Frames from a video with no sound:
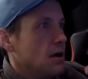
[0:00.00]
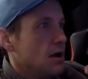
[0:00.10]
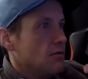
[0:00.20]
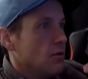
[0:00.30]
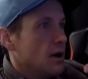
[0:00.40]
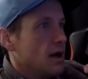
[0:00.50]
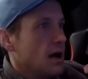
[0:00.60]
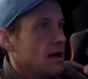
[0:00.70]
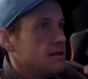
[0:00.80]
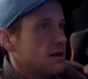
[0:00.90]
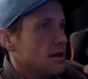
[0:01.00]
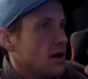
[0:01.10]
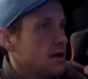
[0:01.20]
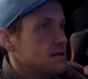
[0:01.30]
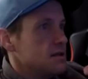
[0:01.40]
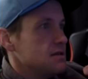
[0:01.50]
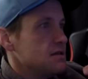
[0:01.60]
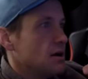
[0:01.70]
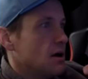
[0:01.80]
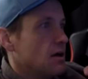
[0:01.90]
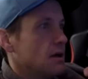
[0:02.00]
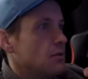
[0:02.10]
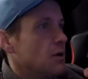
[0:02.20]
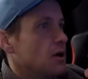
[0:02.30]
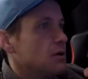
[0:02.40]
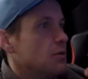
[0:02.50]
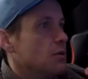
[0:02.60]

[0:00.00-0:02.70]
of what I think Ozzy saw and what